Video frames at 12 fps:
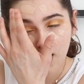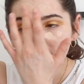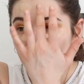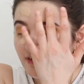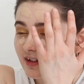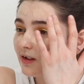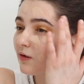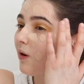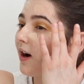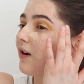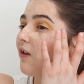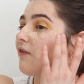I mean, this is
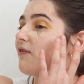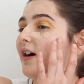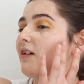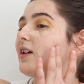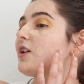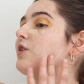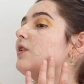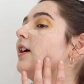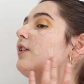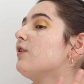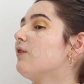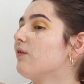quite a lot of foundation.
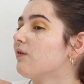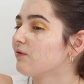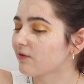I do